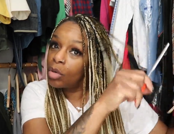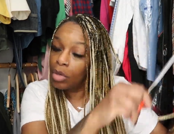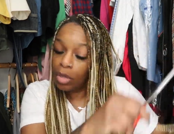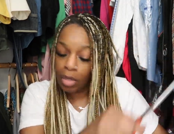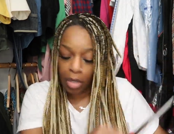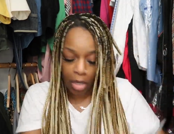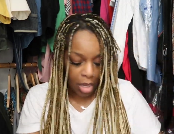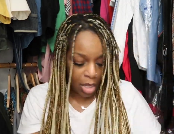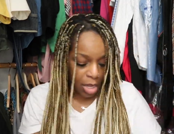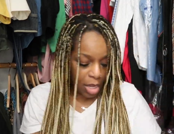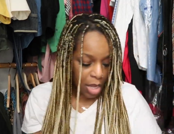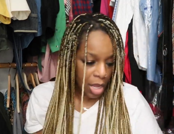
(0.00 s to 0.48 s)

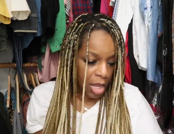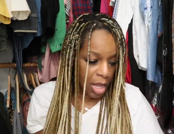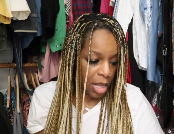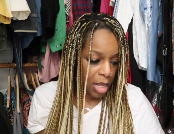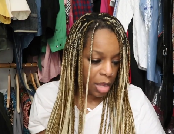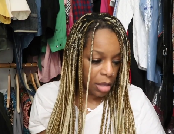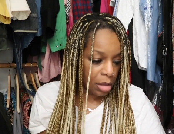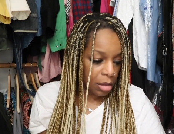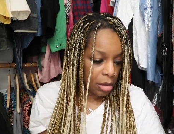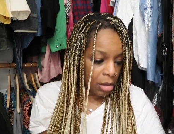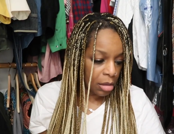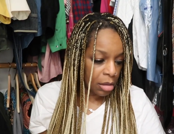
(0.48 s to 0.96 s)

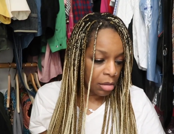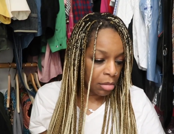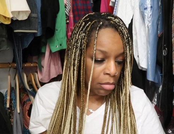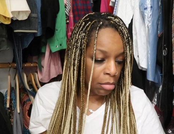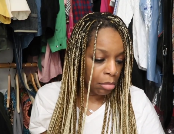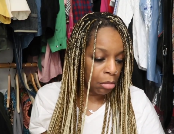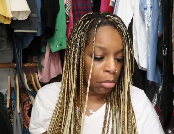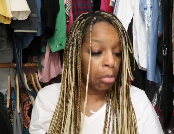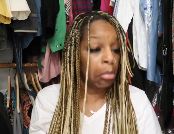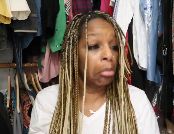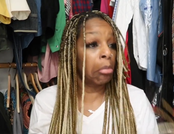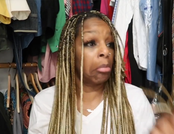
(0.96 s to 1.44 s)

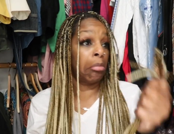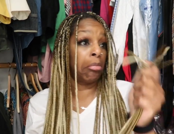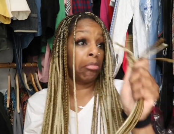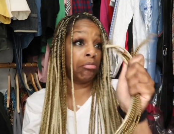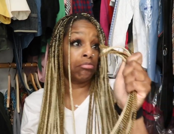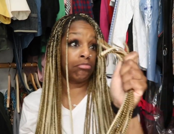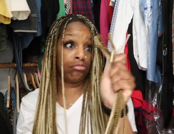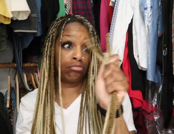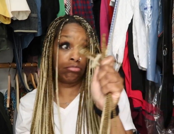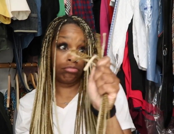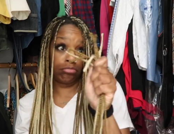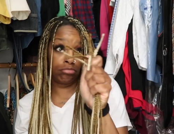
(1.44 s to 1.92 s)

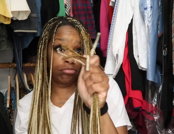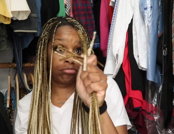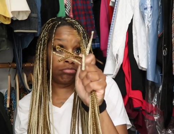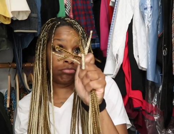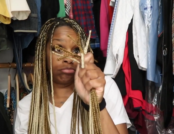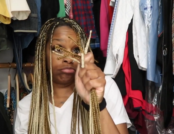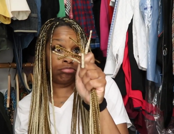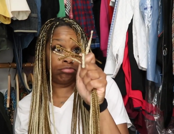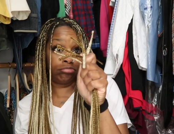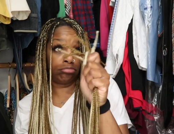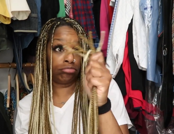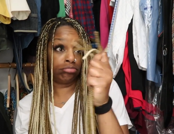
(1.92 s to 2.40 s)

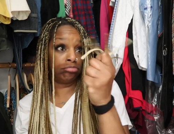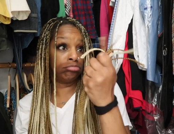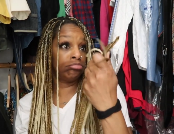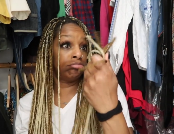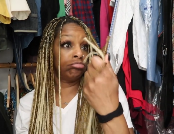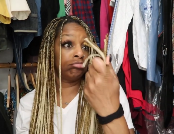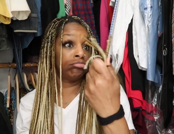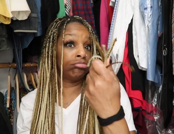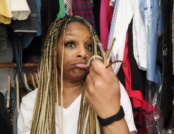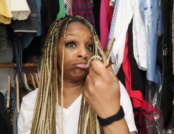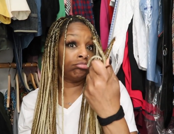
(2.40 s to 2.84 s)
No one is speaking in this clip.